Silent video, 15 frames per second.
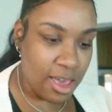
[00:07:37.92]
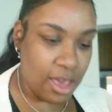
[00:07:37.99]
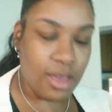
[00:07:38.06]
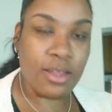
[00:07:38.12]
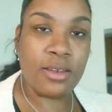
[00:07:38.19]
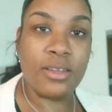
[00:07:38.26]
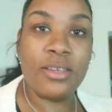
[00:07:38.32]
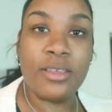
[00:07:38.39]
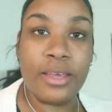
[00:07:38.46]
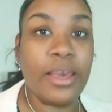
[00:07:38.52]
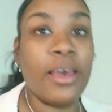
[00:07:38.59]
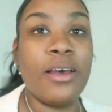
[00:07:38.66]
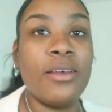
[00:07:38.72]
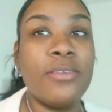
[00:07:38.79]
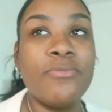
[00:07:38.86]
and
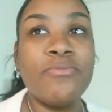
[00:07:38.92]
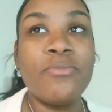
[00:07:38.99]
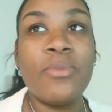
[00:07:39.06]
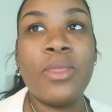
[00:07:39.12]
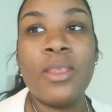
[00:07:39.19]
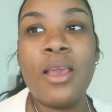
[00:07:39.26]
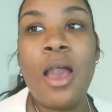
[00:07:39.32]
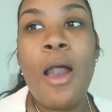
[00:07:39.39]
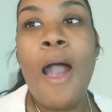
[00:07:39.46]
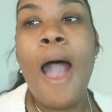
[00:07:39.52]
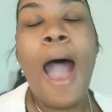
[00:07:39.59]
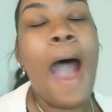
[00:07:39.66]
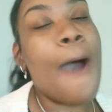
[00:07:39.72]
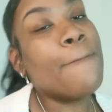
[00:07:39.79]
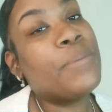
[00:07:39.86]
yeah
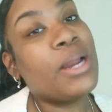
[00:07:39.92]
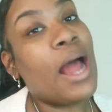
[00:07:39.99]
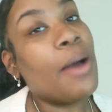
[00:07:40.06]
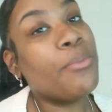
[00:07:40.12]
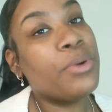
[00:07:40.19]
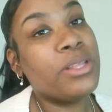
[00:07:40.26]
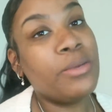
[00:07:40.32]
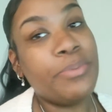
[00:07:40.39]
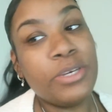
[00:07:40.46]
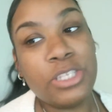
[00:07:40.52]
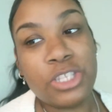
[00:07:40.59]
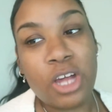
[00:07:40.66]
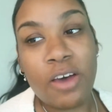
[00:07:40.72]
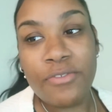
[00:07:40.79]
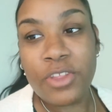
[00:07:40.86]
I, but i'm really
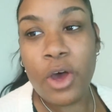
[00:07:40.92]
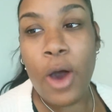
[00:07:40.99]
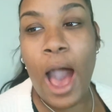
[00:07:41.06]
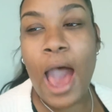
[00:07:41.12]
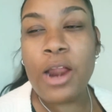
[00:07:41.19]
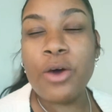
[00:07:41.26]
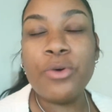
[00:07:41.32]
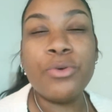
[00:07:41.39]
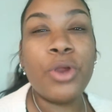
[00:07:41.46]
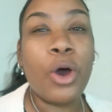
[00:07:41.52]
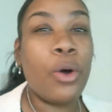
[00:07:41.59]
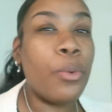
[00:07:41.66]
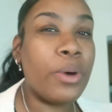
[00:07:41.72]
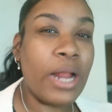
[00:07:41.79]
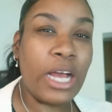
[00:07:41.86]
pissed off though i don't
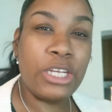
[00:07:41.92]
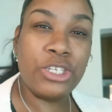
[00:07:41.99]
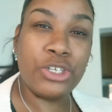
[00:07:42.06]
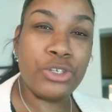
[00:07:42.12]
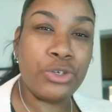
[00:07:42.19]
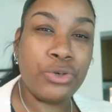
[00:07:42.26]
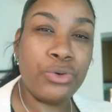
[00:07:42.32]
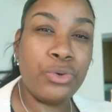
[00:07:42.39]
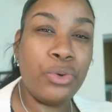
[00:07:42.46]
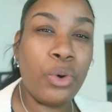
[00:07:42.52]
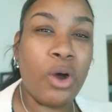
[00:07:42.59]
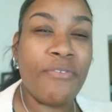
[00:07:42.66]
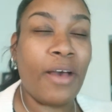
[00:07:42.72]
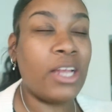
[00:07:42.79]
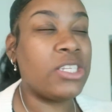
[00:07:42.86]
know what i should do
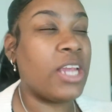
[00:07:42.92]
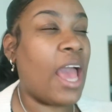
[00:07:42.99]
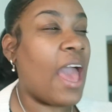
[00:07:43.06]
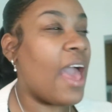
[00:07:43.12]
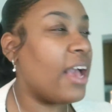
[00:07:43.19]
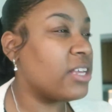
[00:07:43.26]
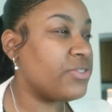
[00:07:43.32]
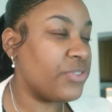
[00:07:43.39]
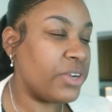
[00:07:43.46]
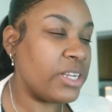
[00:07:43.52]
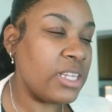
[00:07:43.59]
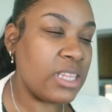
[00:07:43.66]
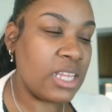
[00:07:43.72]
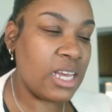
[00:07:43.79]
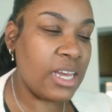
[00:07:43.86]
or if i should ask for
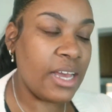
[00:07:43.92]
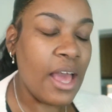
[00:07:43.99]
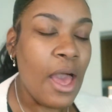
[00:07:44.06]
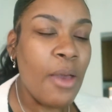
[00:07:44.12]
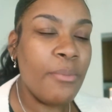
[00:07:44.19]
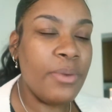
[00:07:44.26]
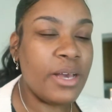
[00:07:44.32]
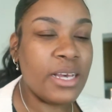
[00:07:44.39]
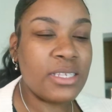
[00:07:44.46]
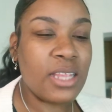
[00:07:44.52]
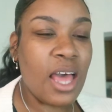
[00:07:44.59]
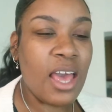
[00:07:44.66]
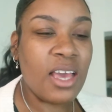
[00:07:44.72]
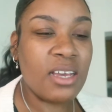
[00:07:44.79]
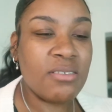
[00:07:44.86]
anything because
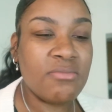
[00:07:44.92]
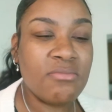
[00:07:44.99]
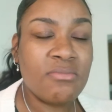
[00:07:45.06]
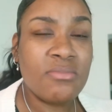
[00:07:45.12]
like